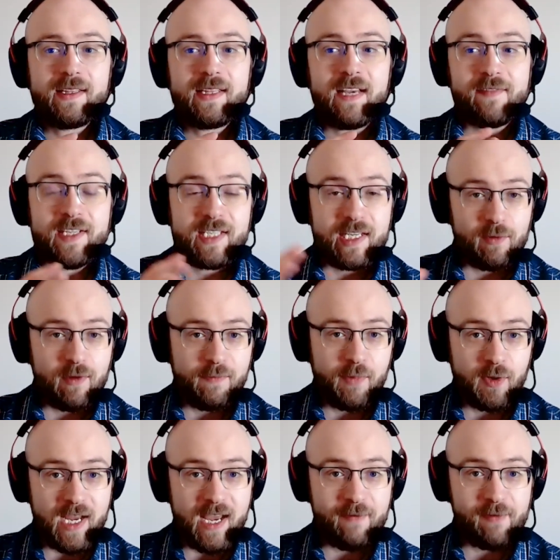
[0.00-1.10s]
they have to send a
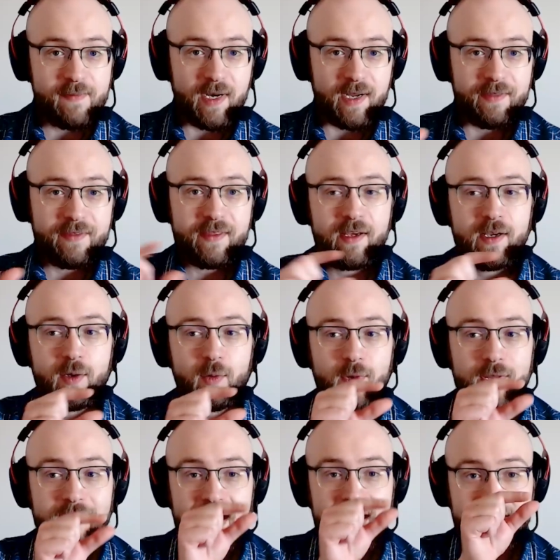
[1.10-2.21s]
report every month
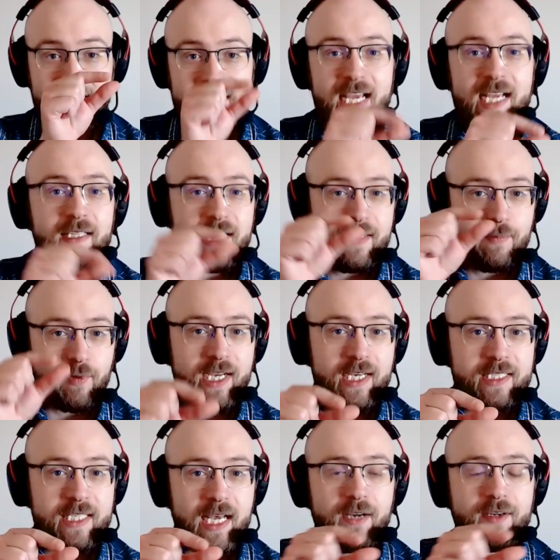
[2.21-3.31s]
with a daily
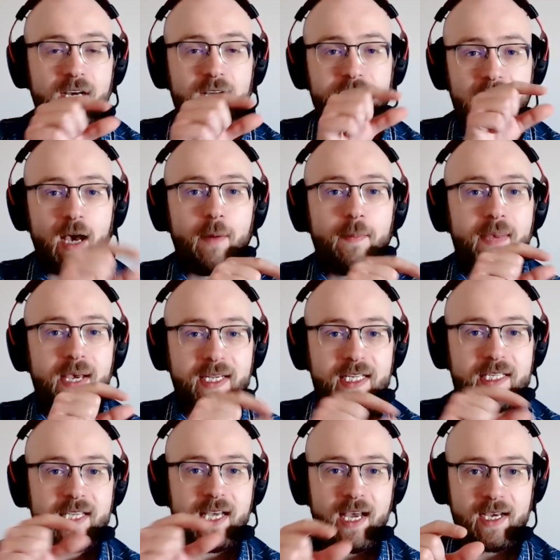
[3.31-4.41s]
breakdown of how
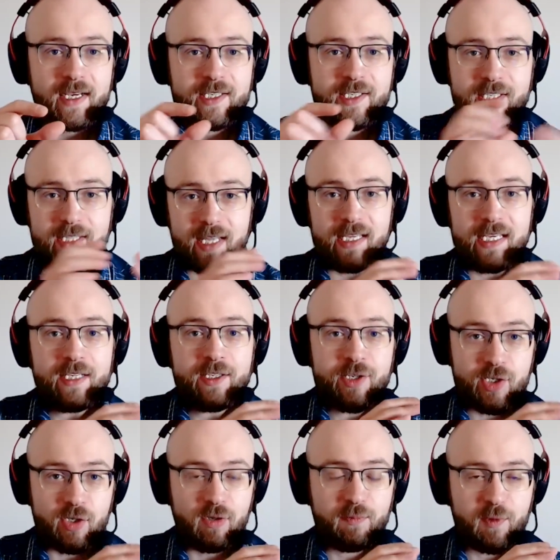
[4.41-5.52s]
many texts that each
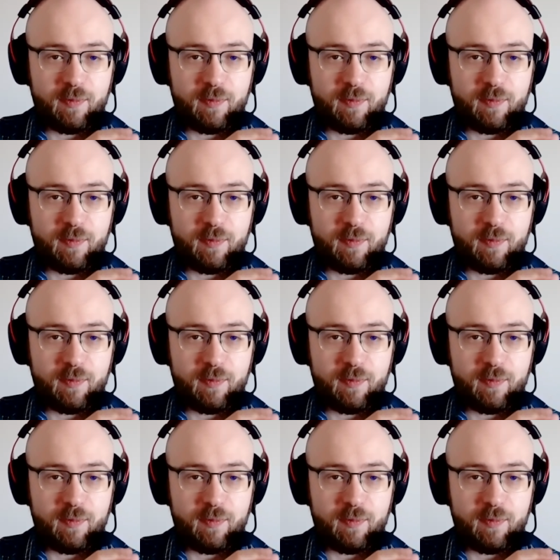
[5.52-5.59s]
sole